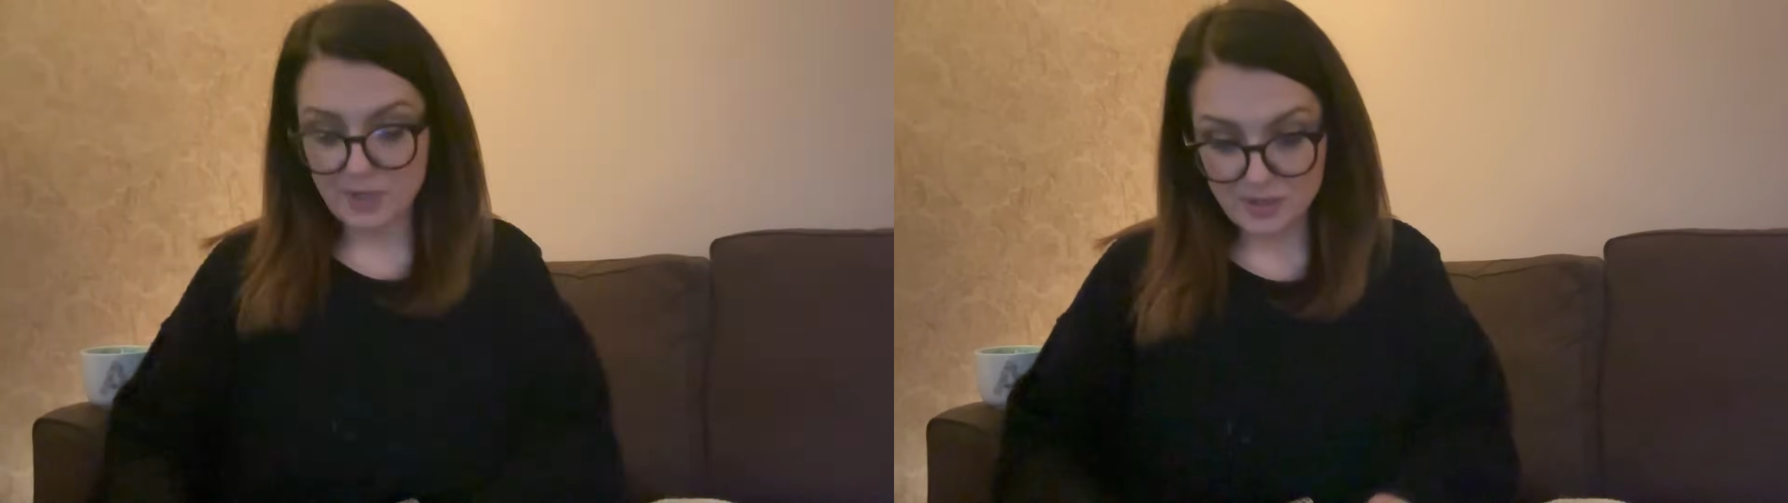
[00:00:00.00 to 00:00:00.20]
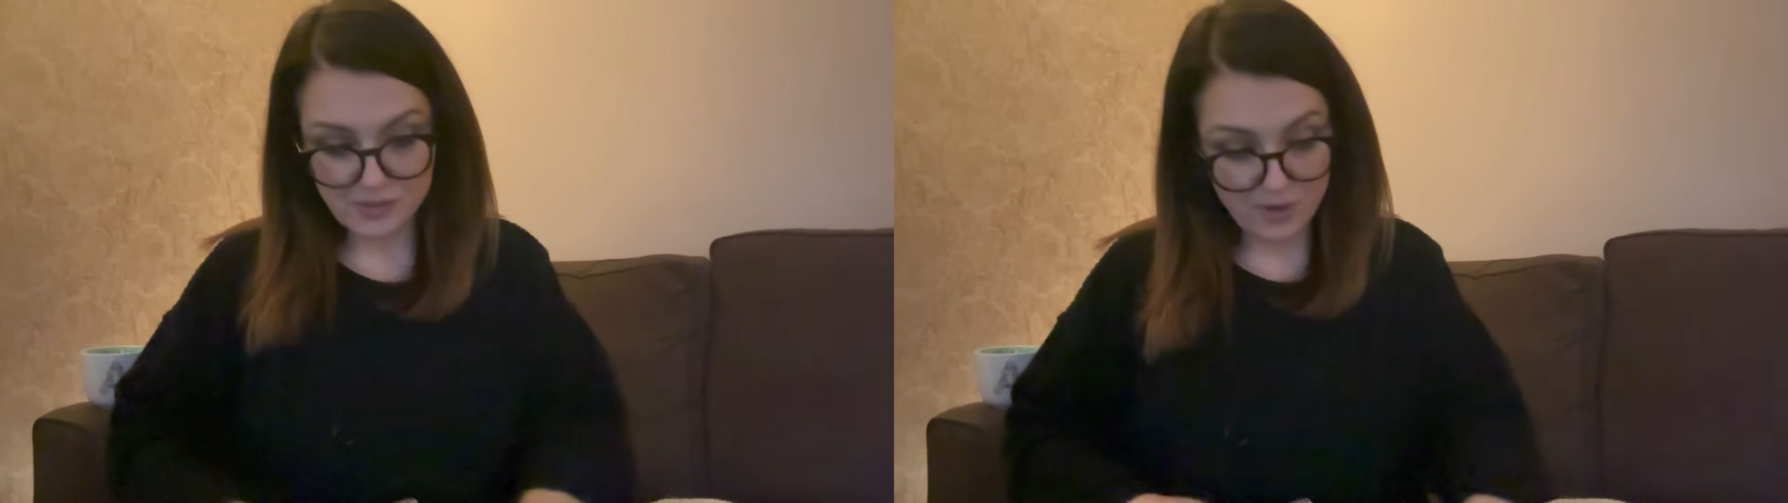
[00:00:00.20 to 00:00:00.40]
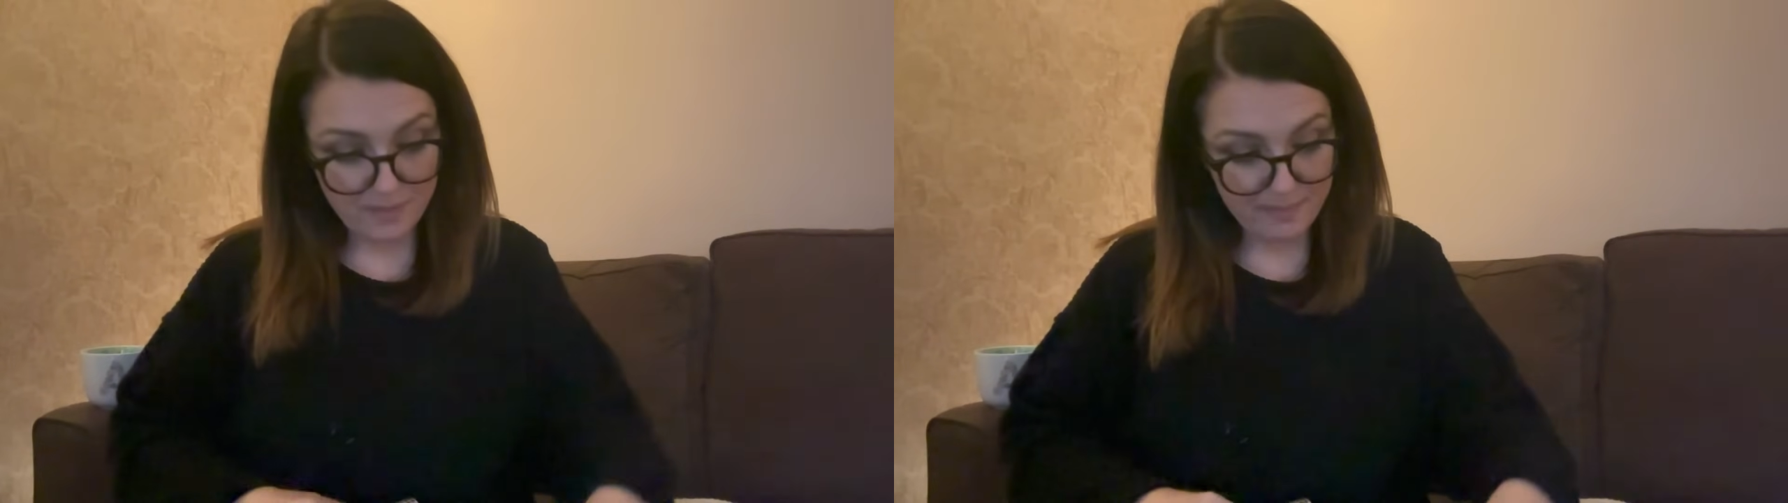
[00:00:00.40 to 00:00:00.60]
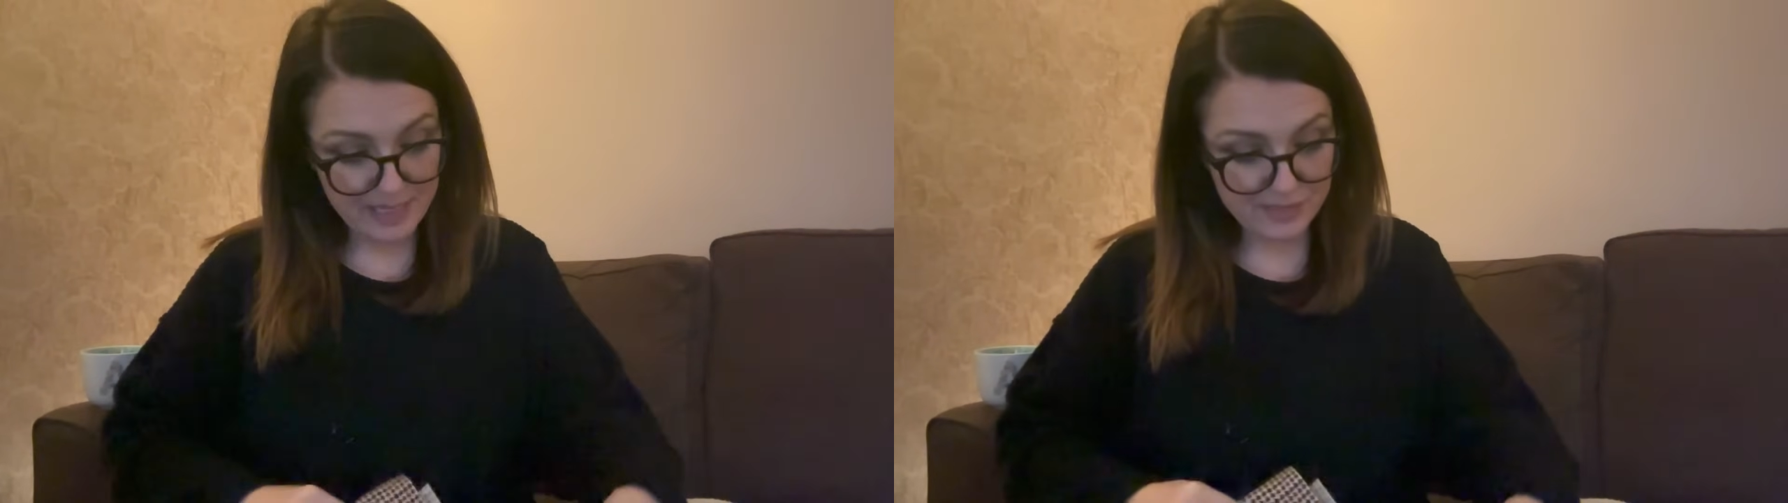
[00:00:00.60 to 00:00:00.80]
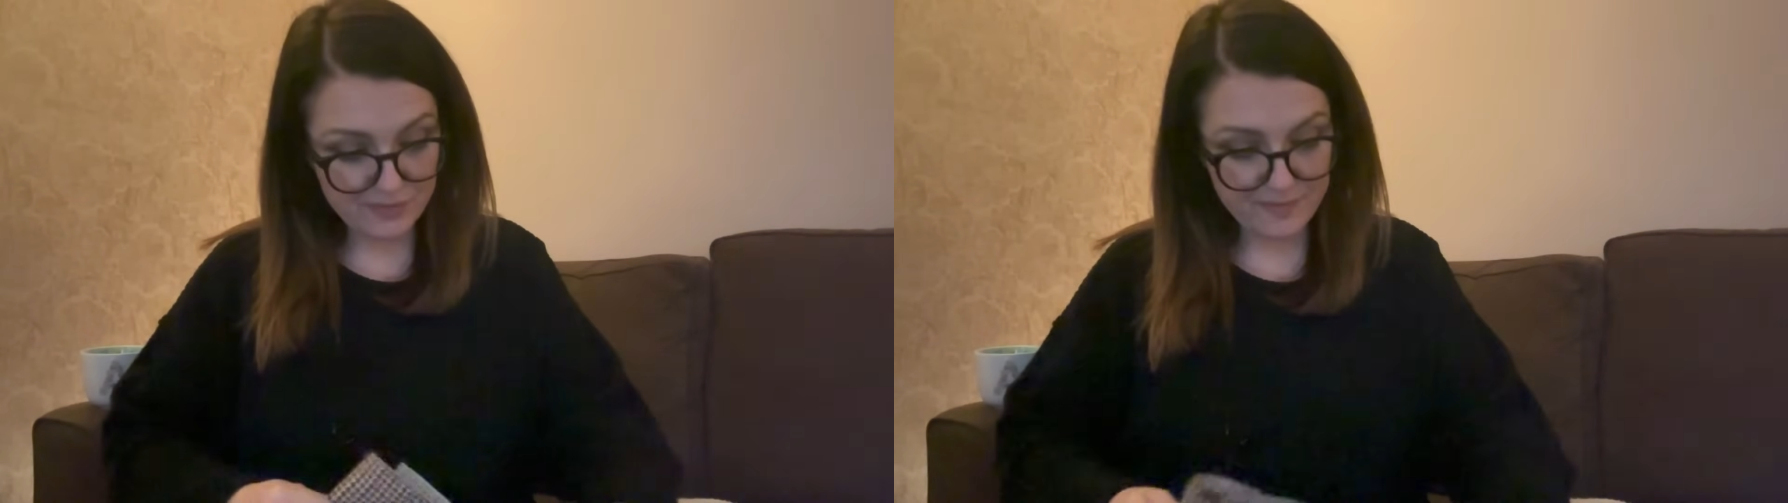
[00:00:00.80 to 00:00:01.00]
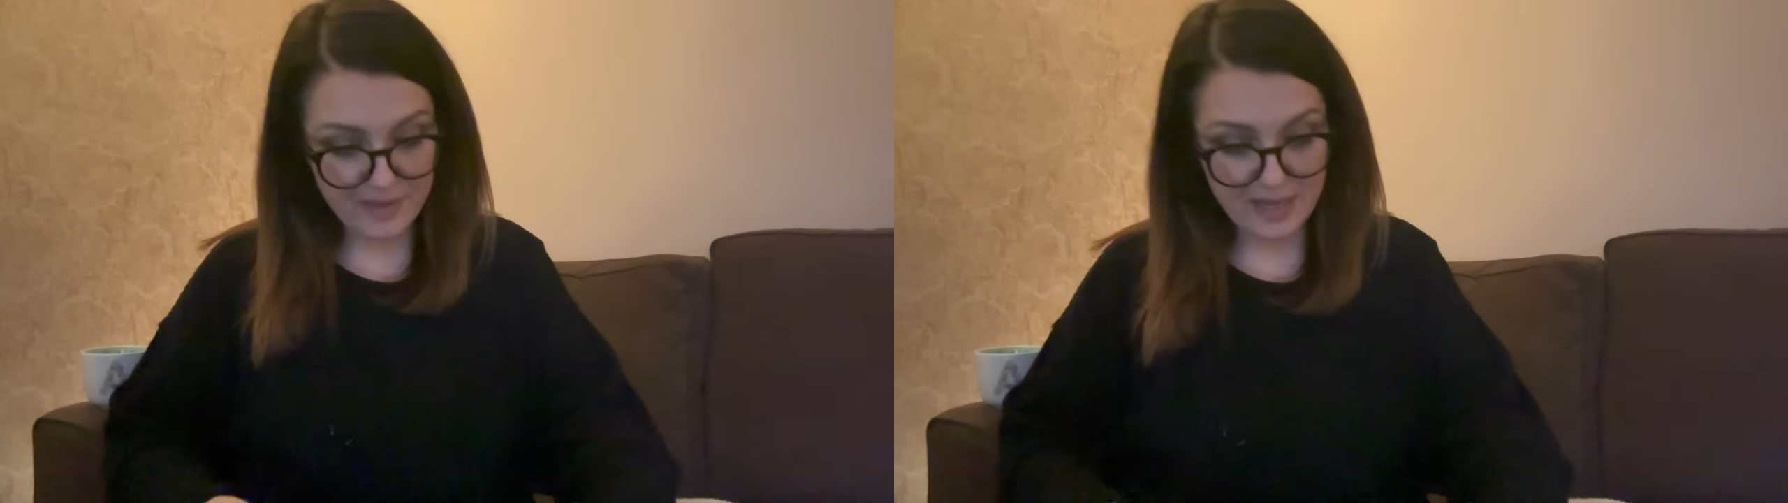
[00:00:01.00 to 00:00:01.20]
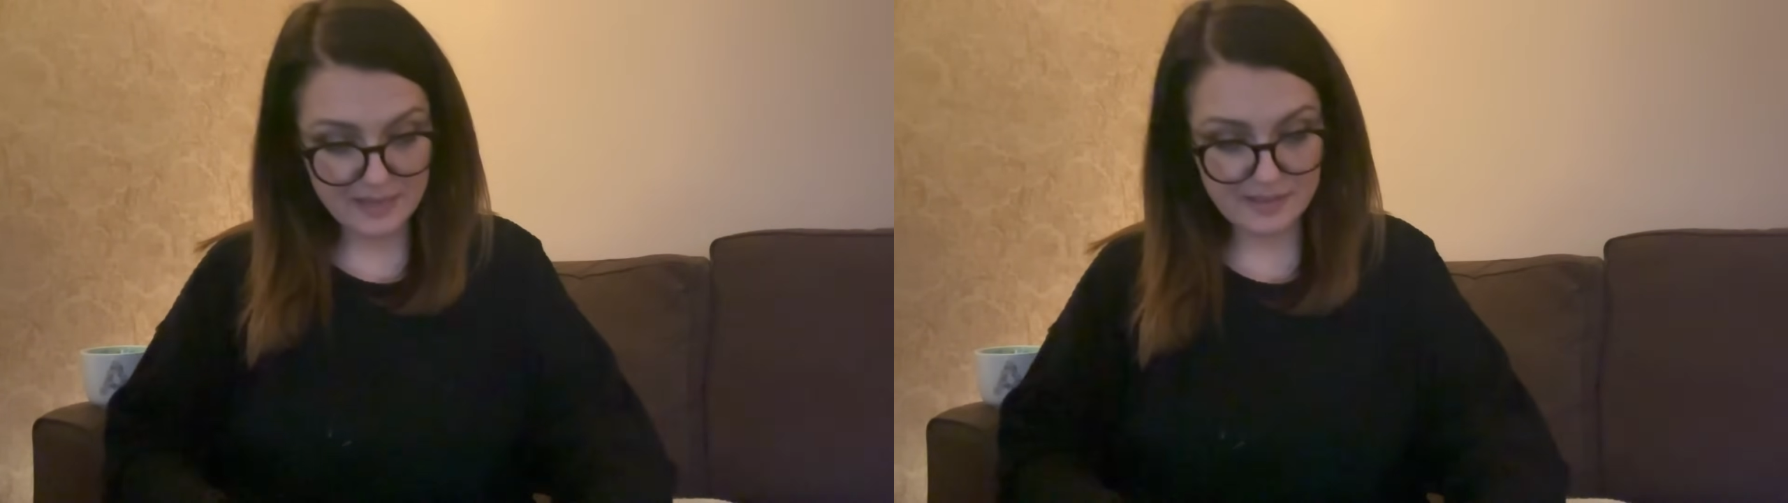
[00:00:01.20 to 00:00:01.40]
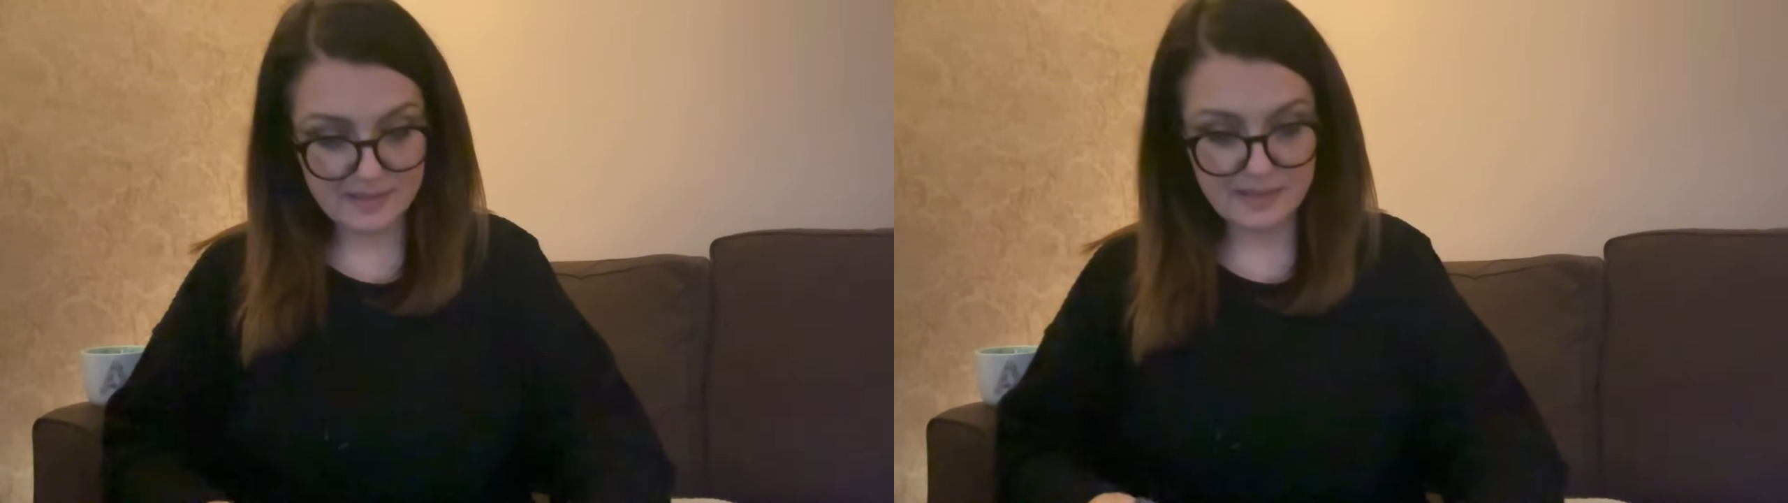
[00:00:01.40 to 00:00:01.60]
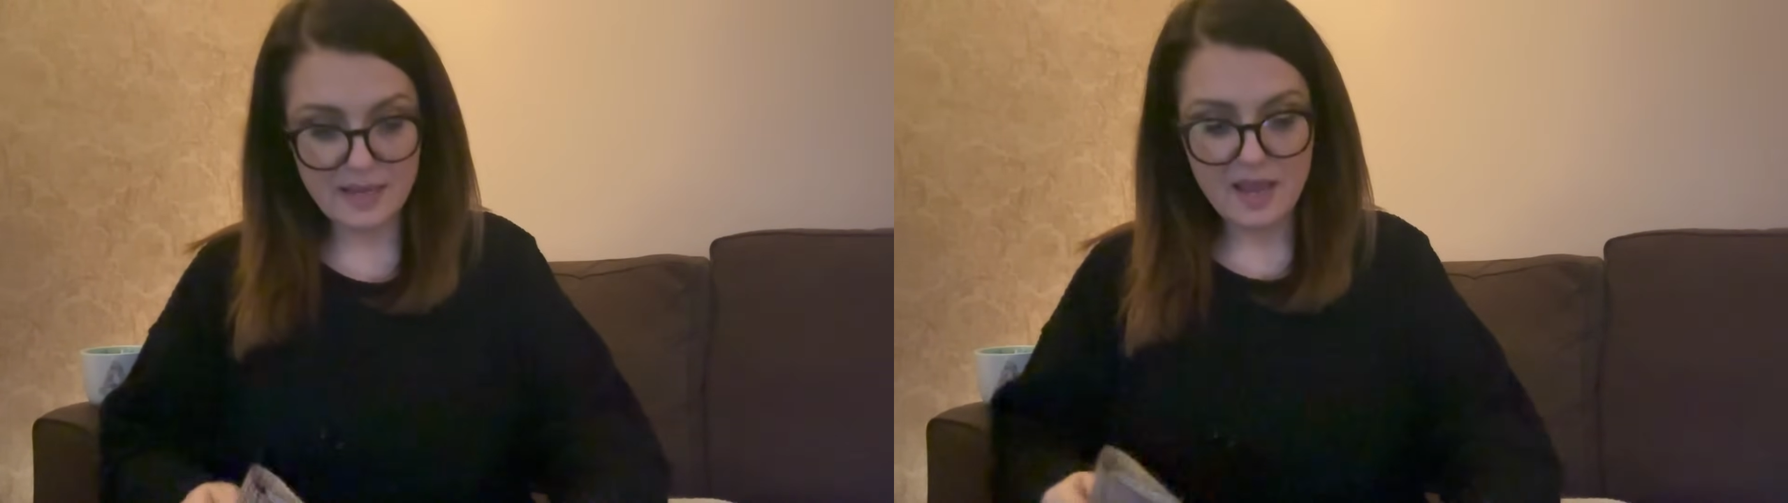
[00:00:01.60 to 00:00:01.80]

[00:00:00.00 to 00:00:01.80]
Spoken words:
I just got a meter of this.